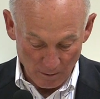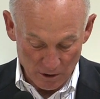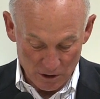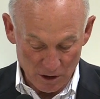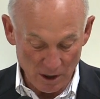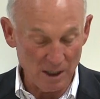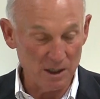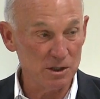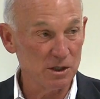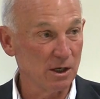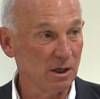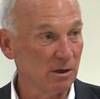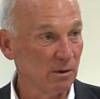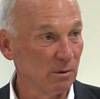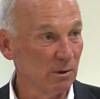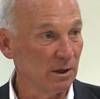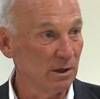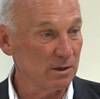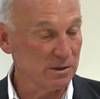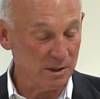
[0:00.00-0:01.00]
or changing
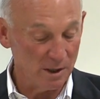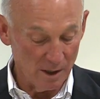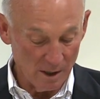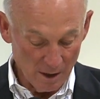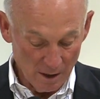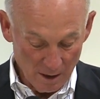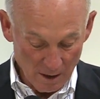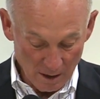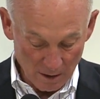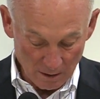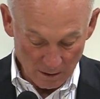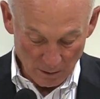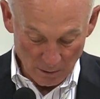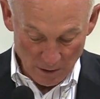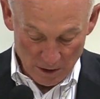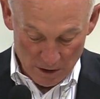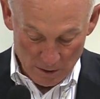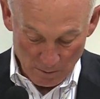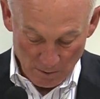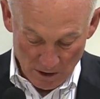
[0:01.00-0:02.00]
careers,
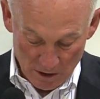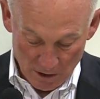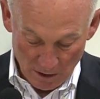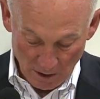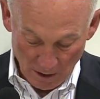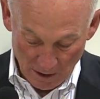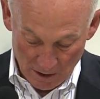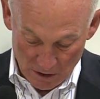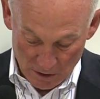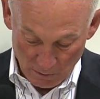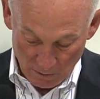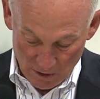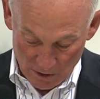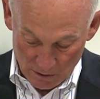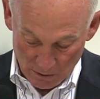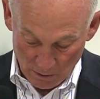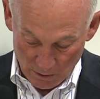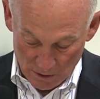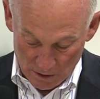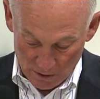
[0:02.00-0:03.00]
including specialized
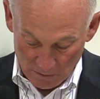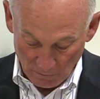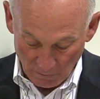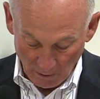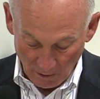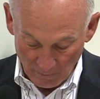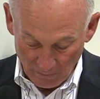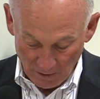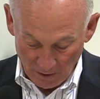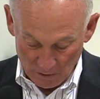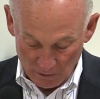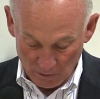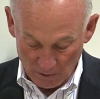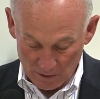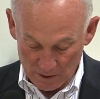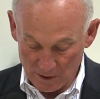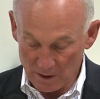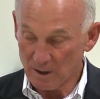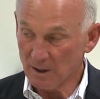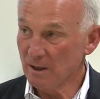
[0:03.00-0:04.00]
resources for our
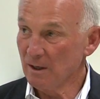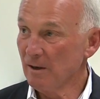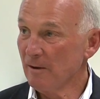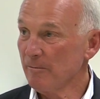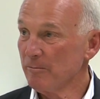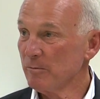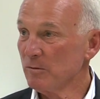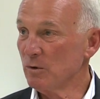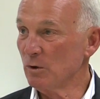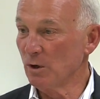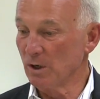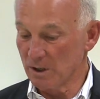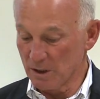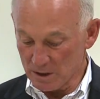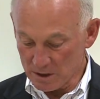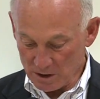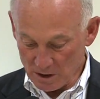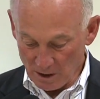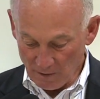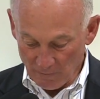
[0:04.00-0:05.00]
veterans. During
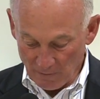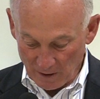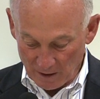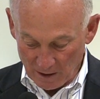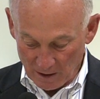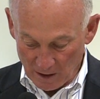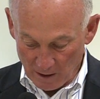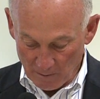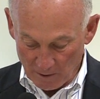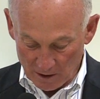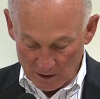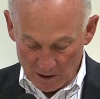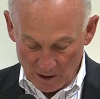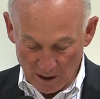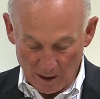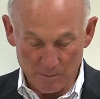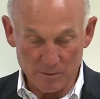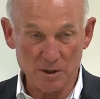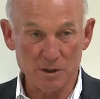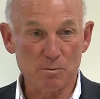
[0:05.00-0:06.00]
these tough economic
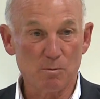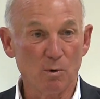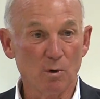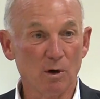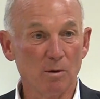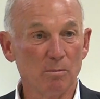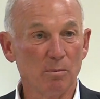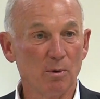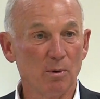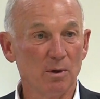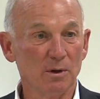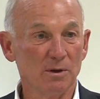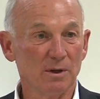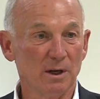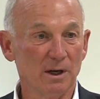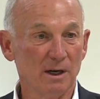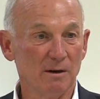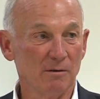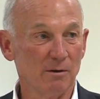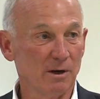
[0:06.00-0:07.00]
times, it's more important
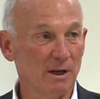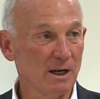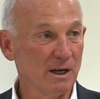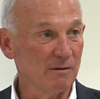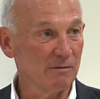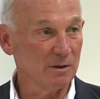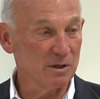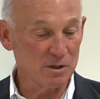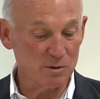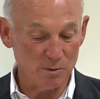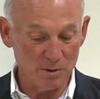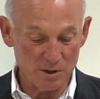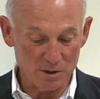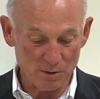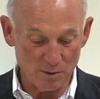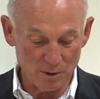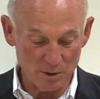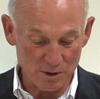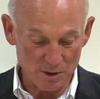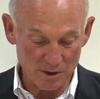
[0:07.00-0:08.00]
than ever to have these
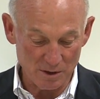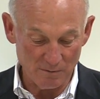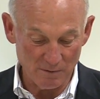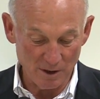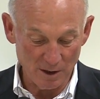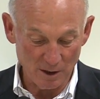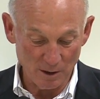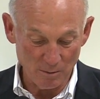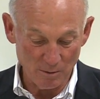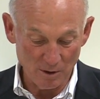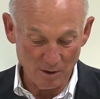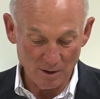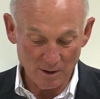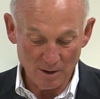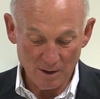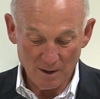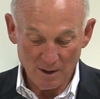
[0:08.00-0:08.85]
resources available.